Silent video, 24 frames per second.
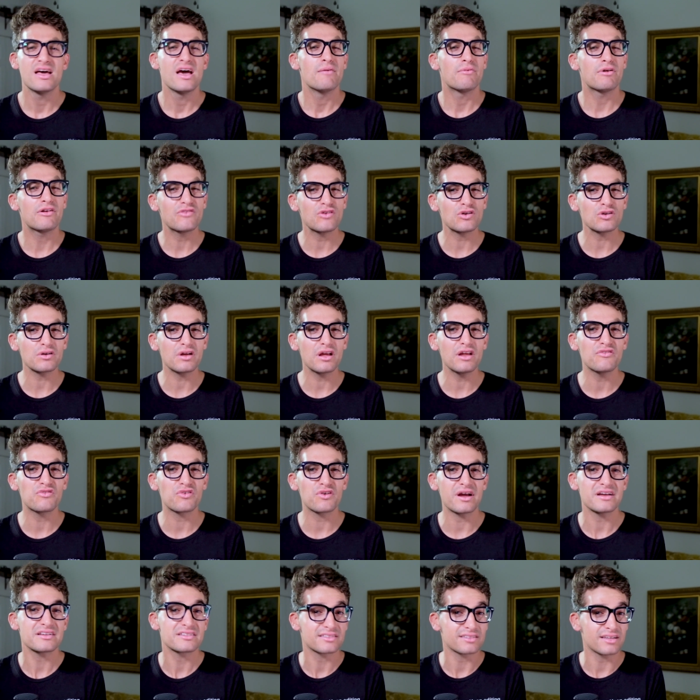But if you're looking
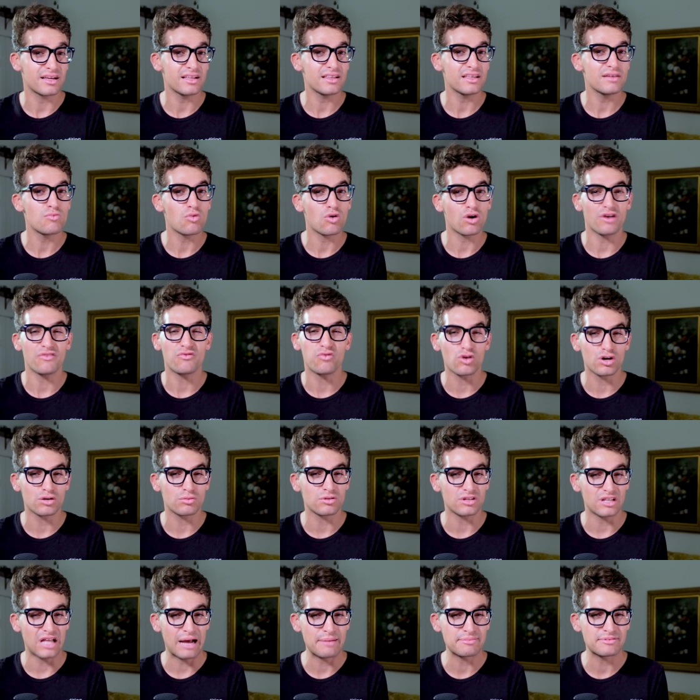for a slightly more
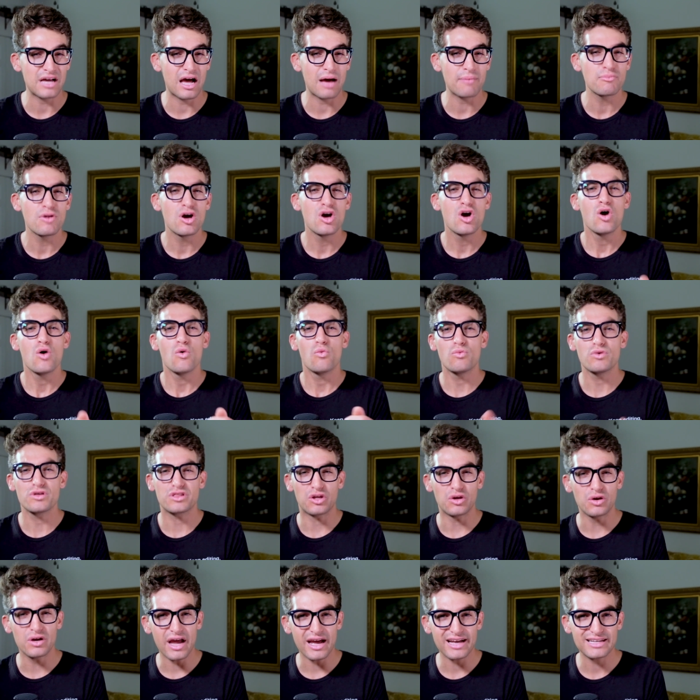affordable laptop with
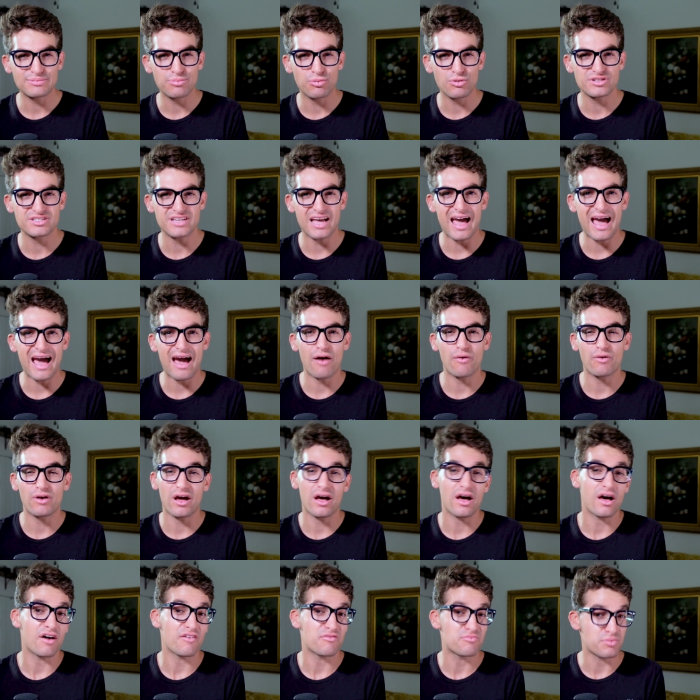good exports out
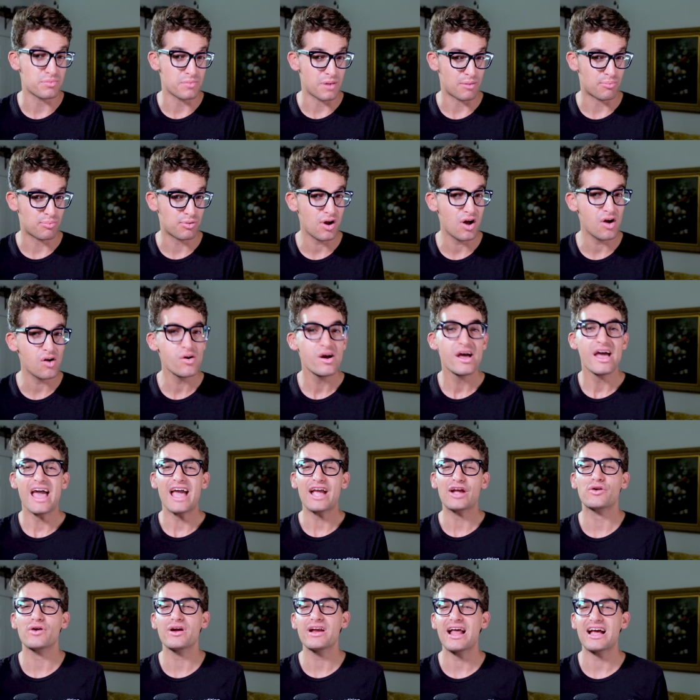of Premiere Pro
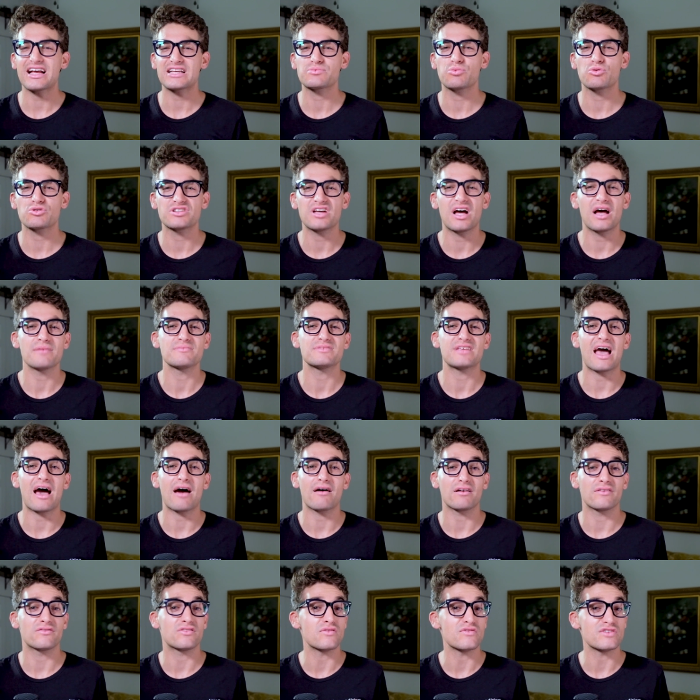and great export times
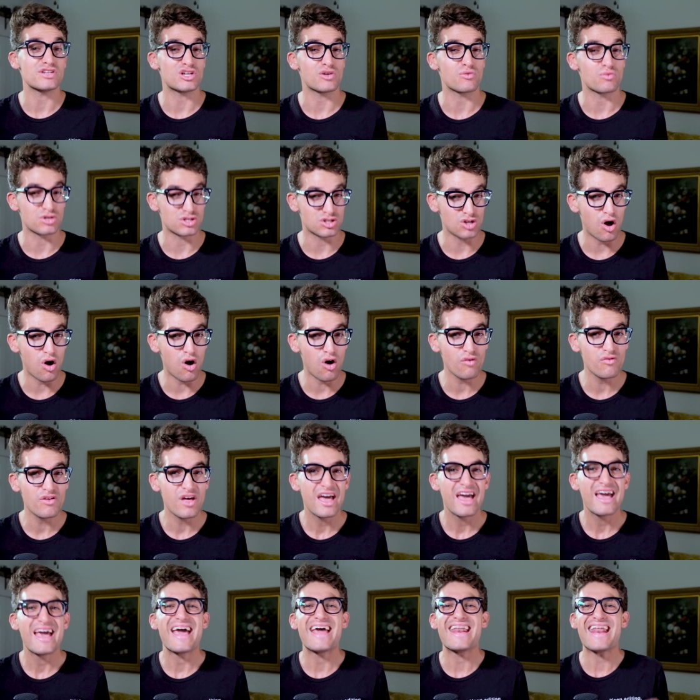out of DaVinci Resolve
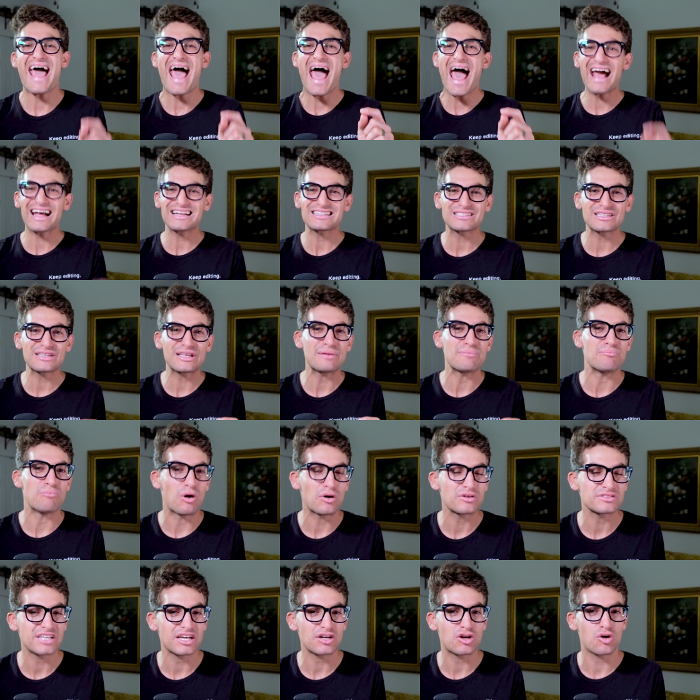and excellent
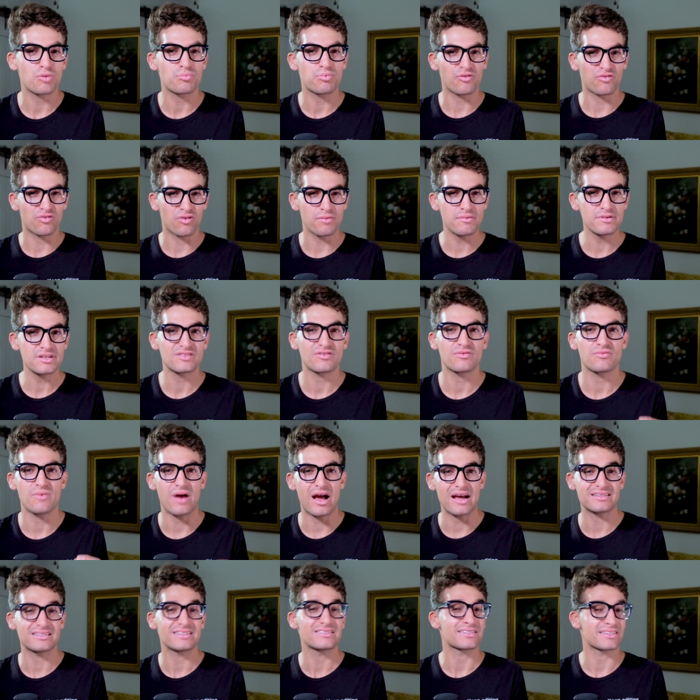multi-core performance from
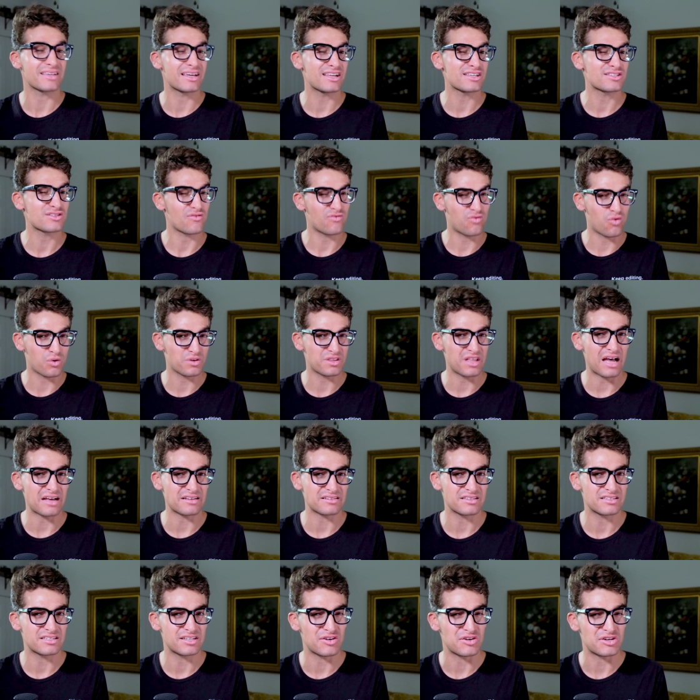Ryzen's latest four
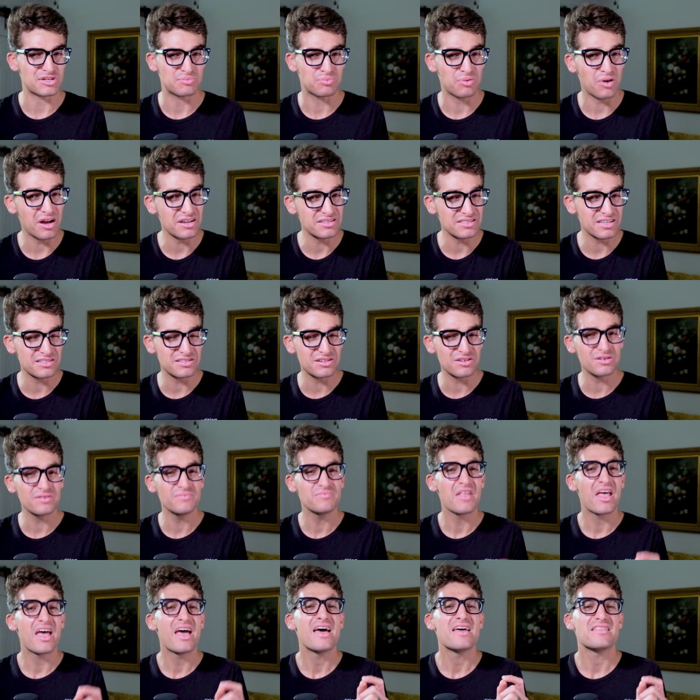thousand series processor,
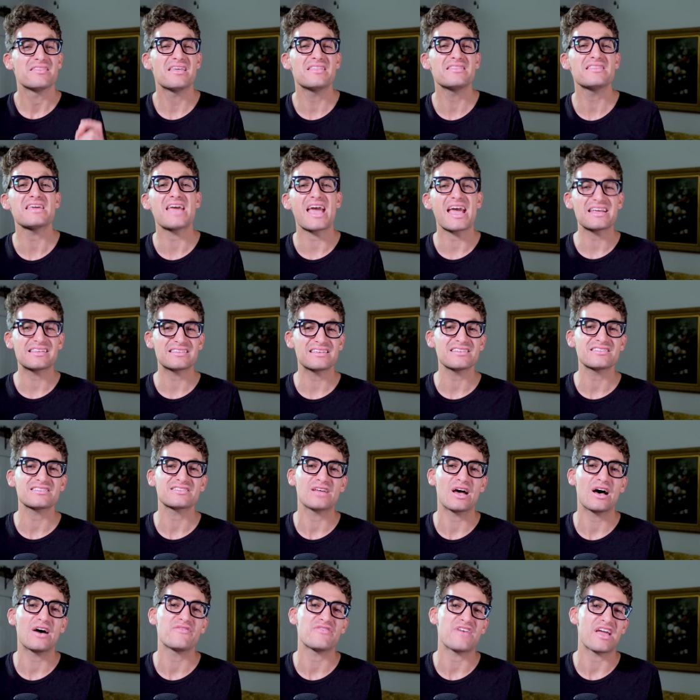then the Asus
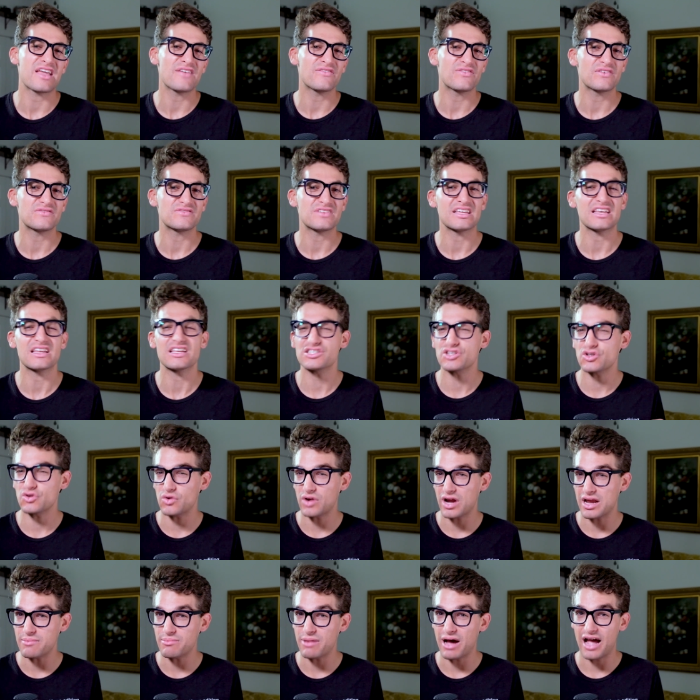TUF A fifteen is a
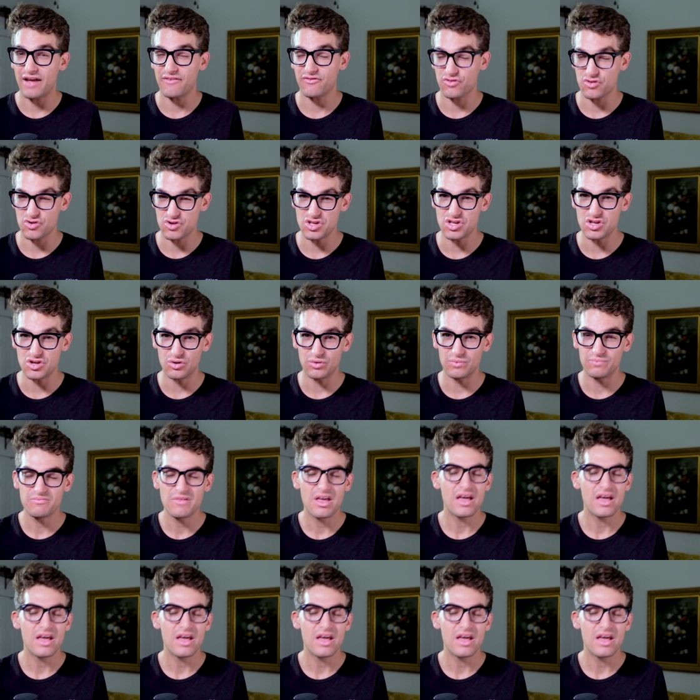great buy for you.